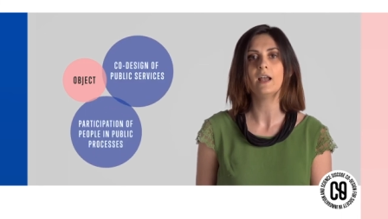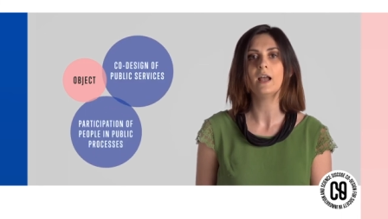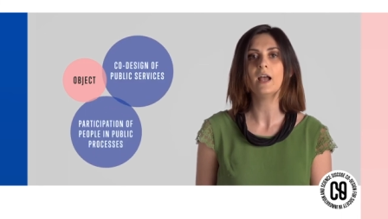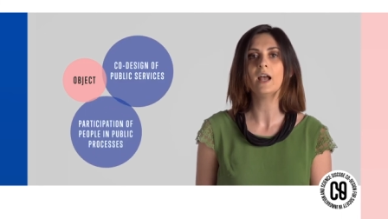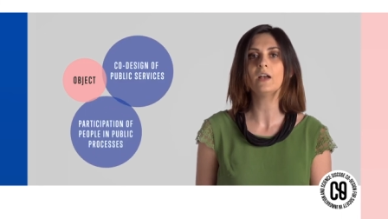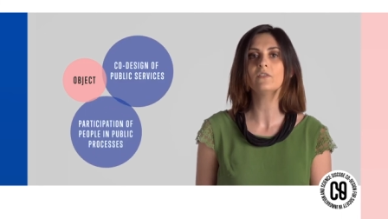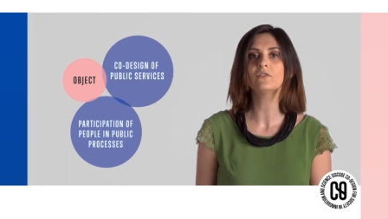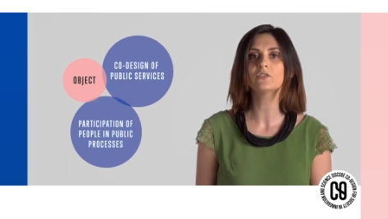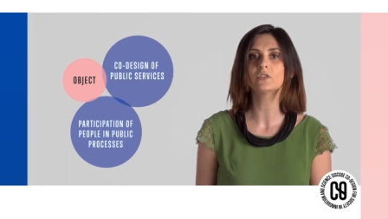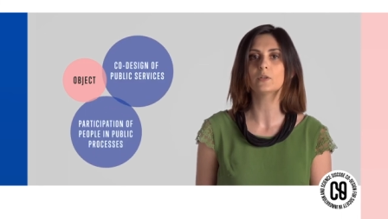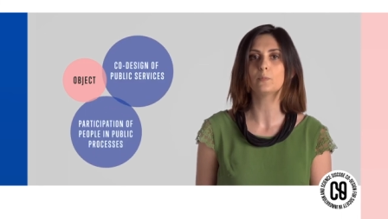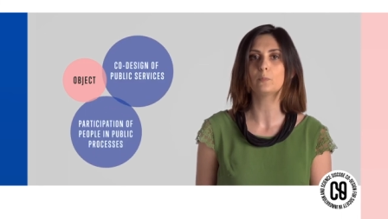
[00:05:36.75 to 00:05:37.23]

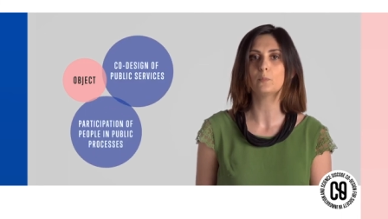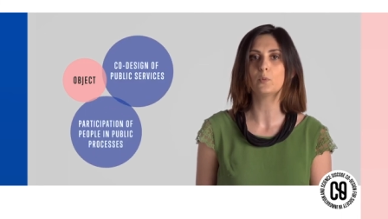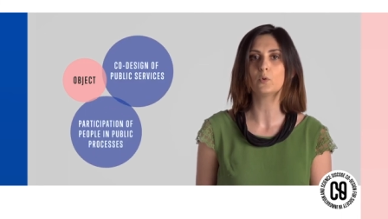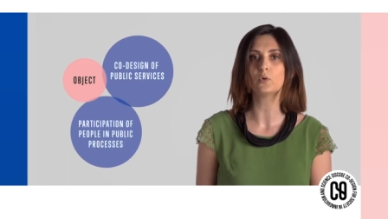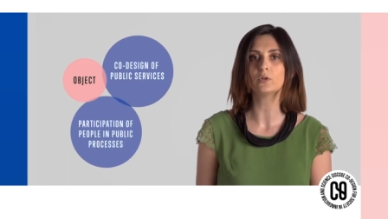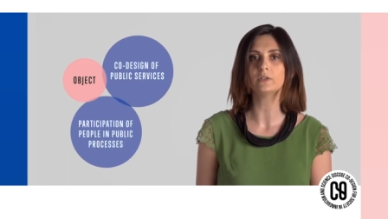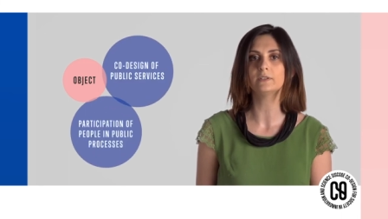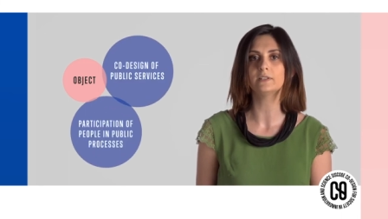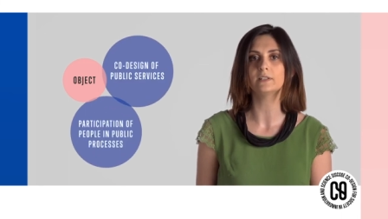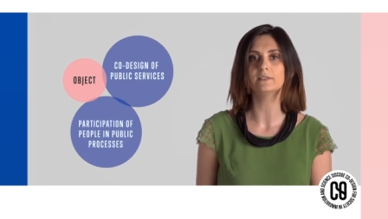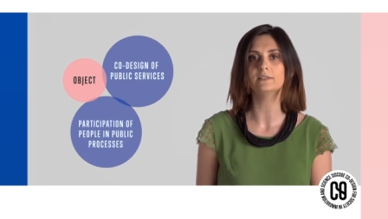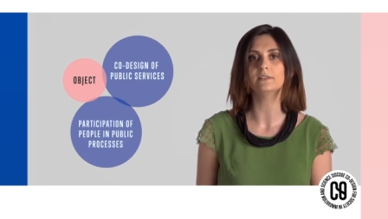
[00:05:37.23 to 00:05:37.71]
have
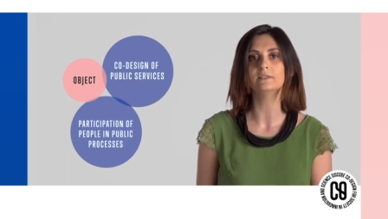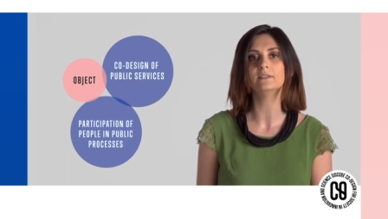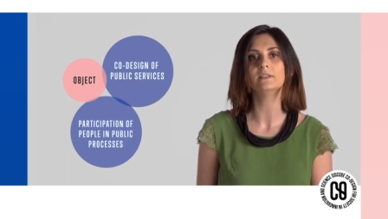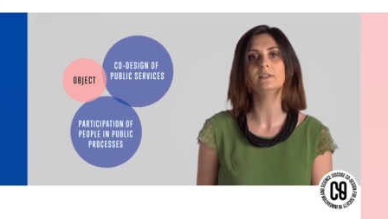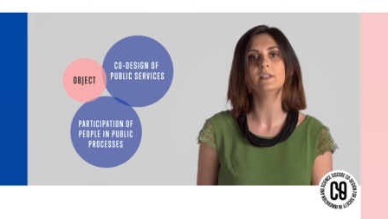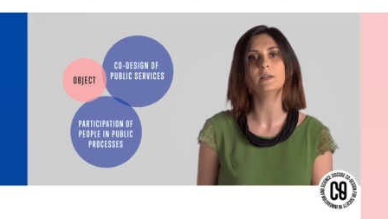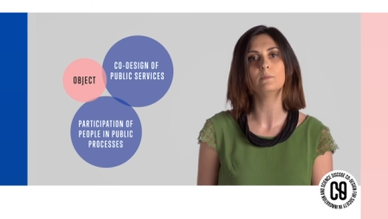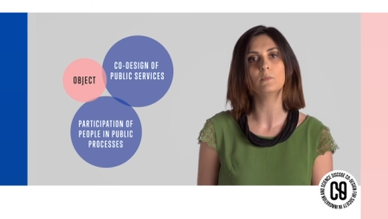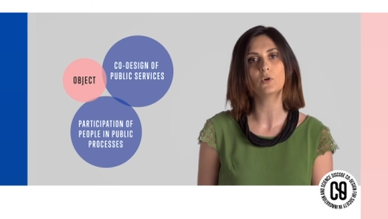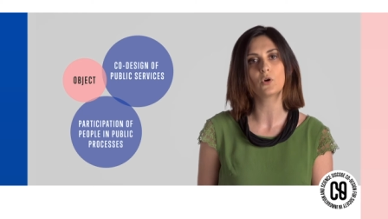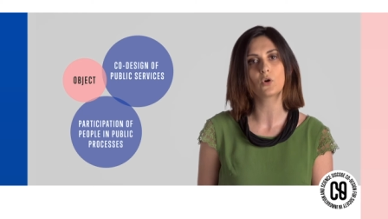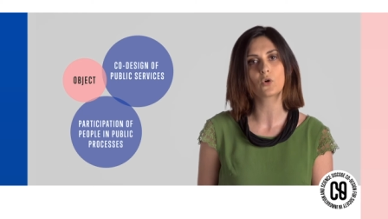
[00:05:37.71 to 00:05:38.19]
supported the
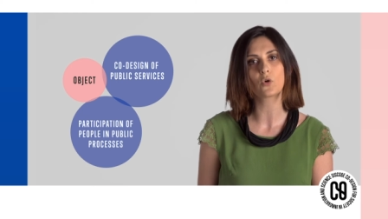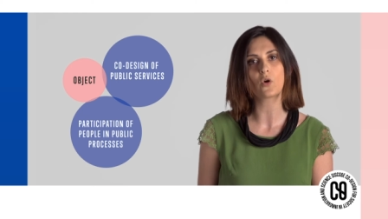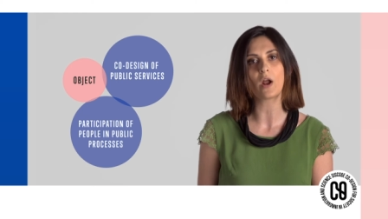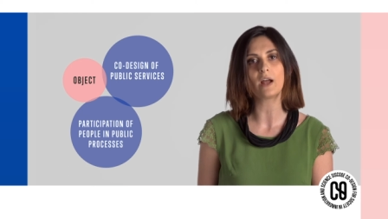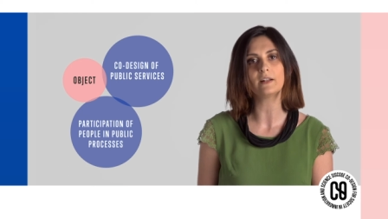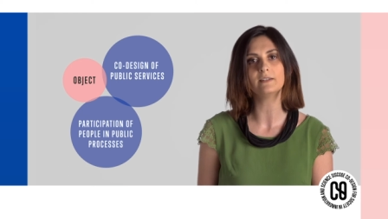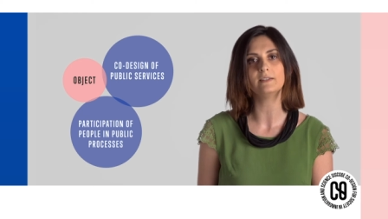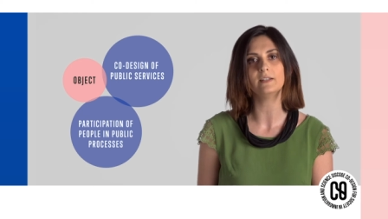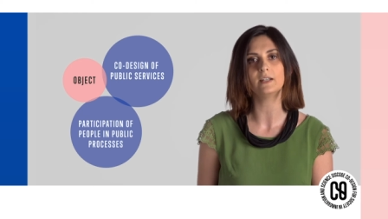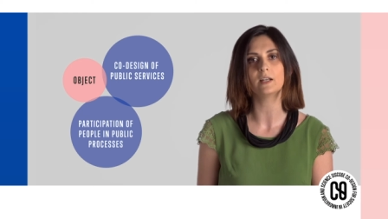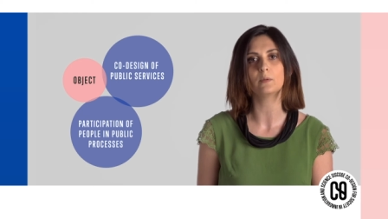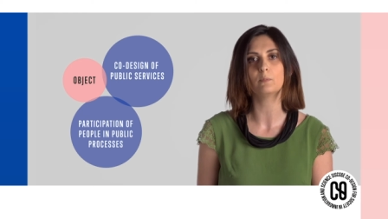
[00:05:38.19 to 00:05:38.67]

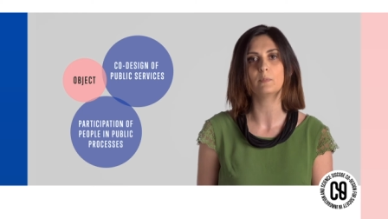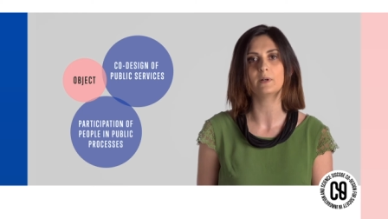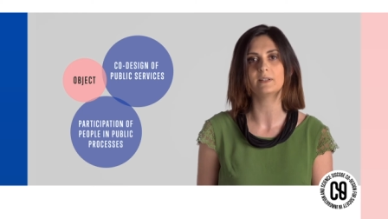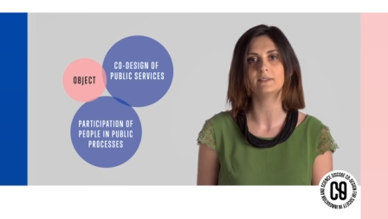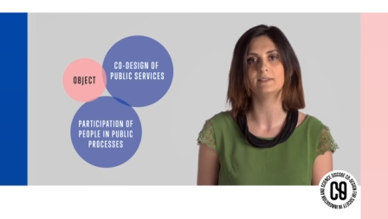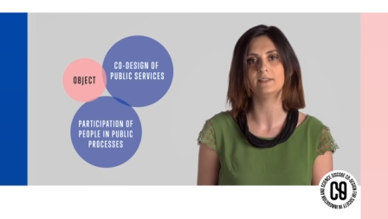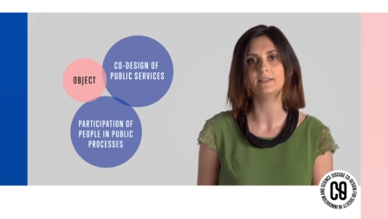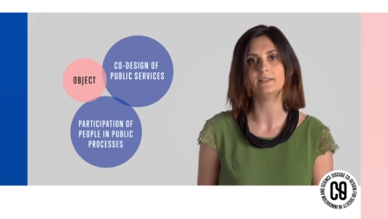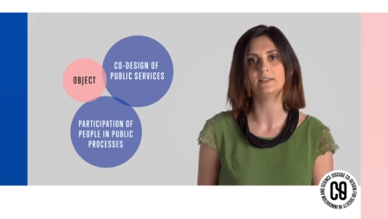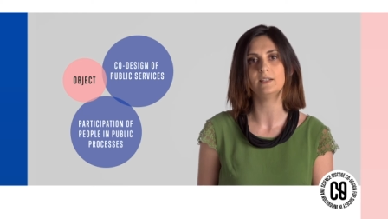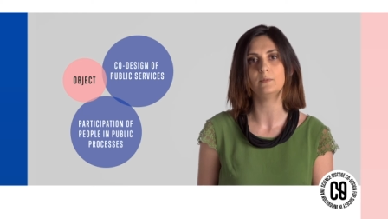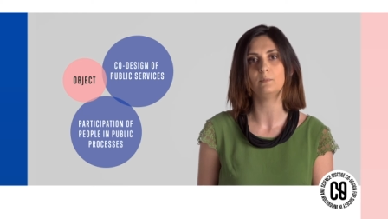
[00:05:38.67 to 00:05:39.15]
democratic
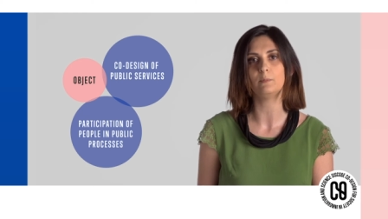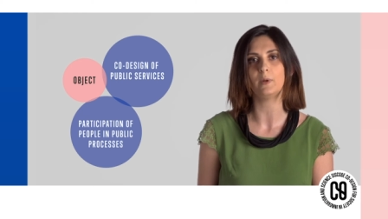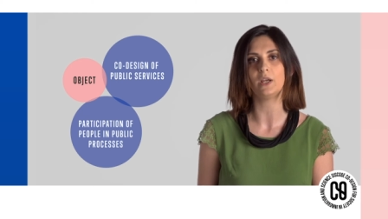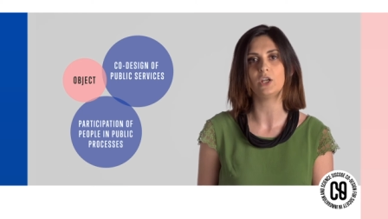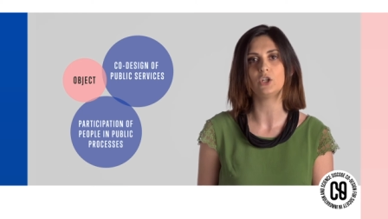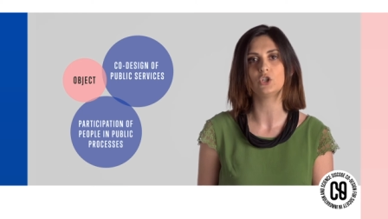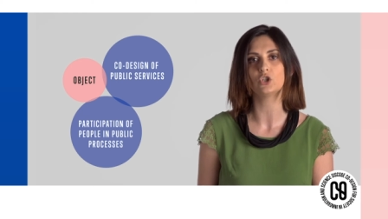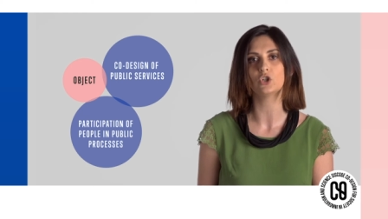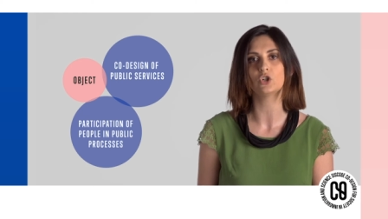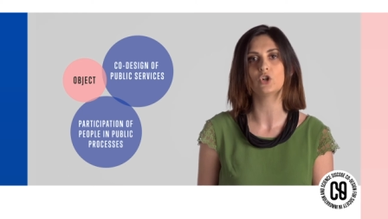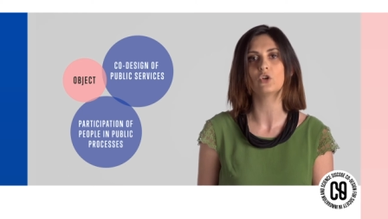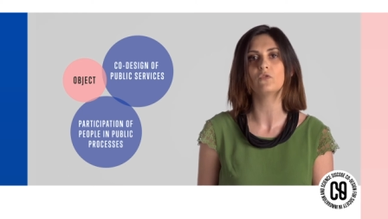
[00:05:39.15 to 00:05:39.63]

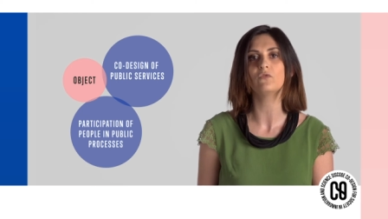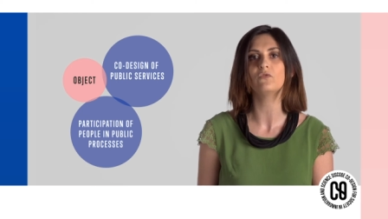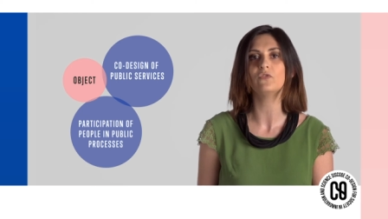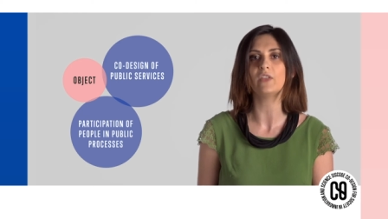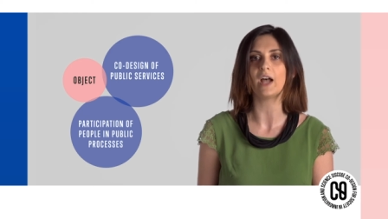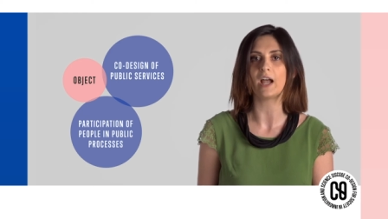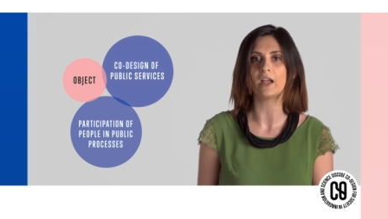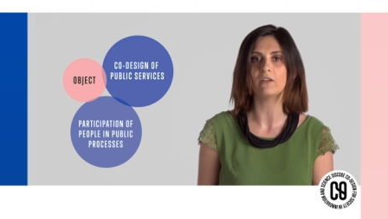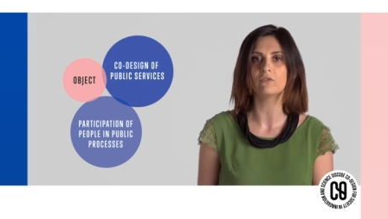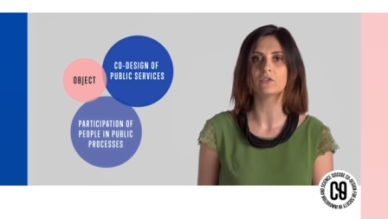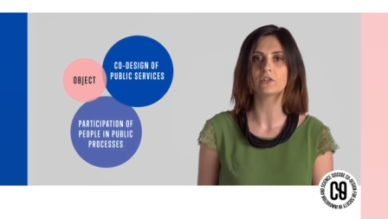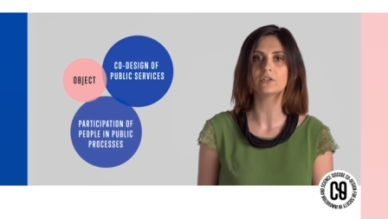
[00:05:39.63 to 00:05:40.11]
participation of
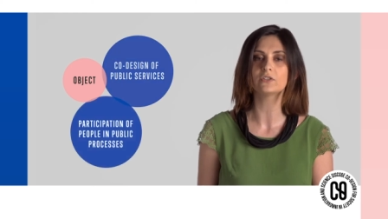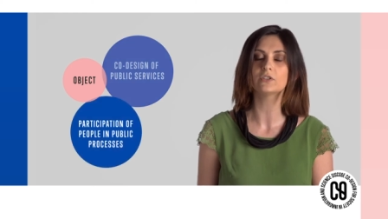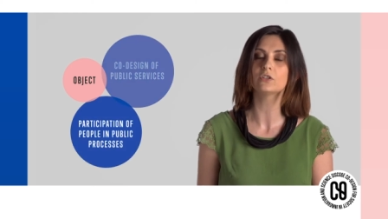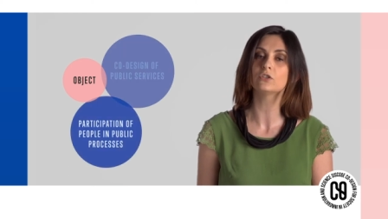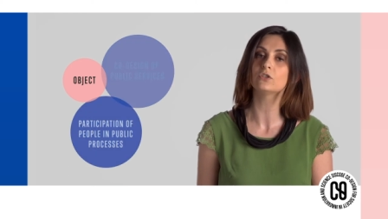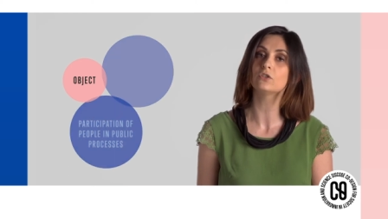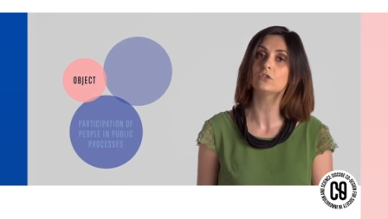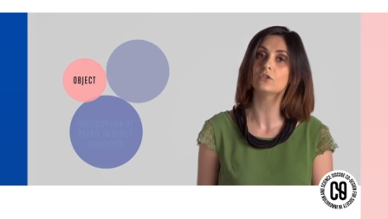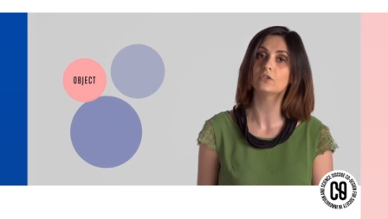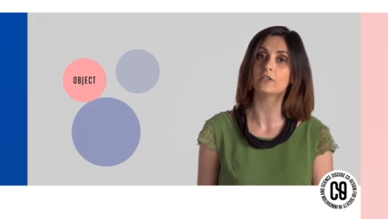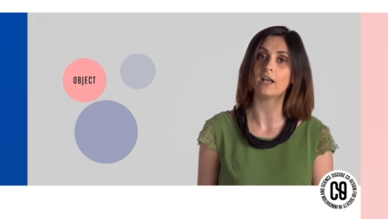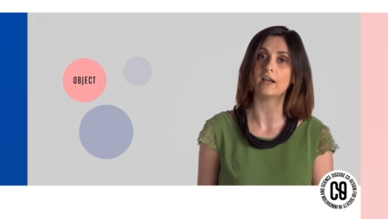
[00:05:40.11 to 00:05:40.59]
diverse
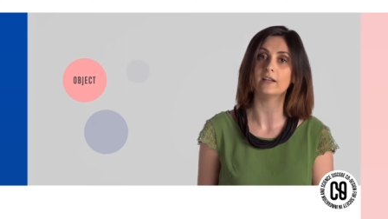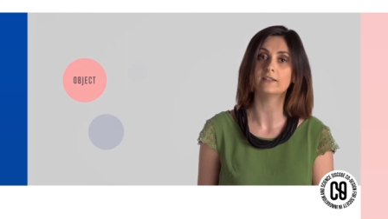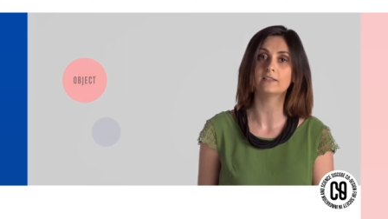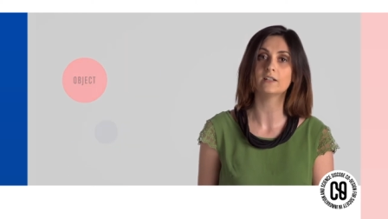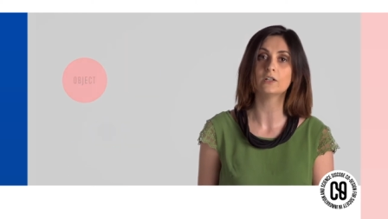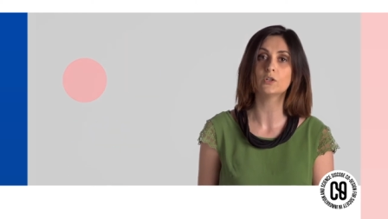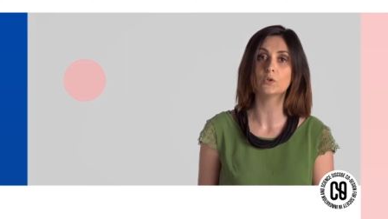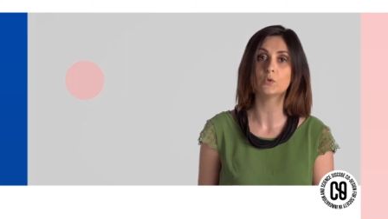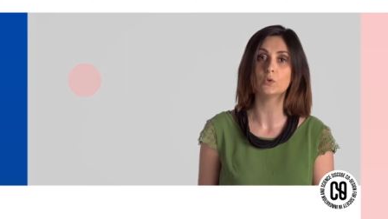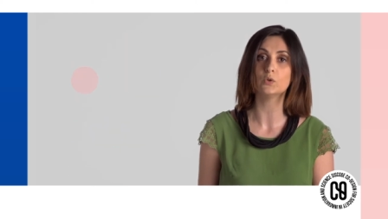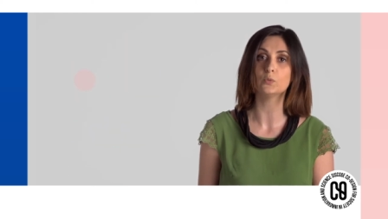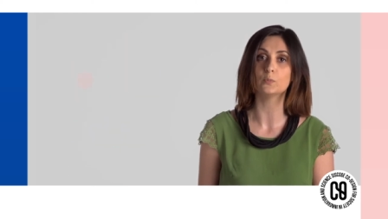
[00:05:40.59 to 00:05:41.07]

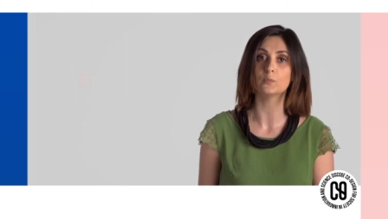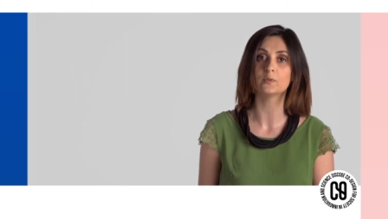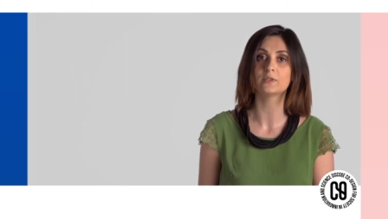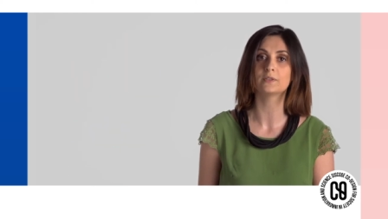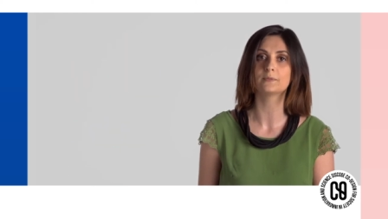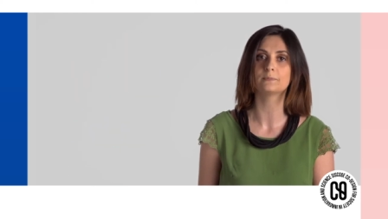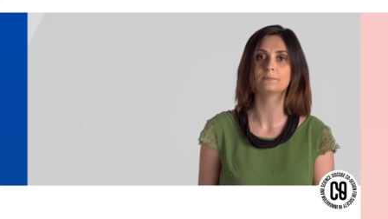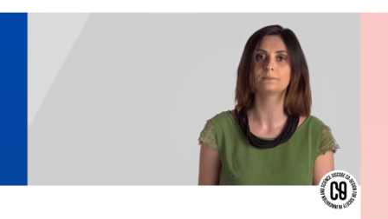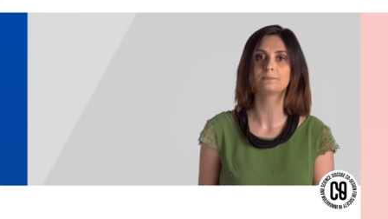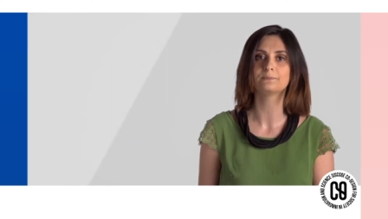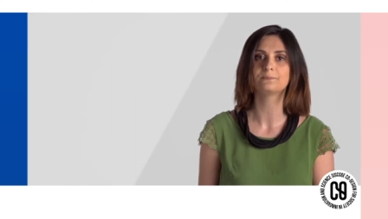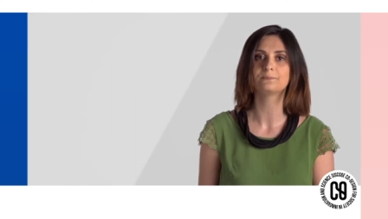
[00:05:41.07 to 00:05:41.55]
societal groups.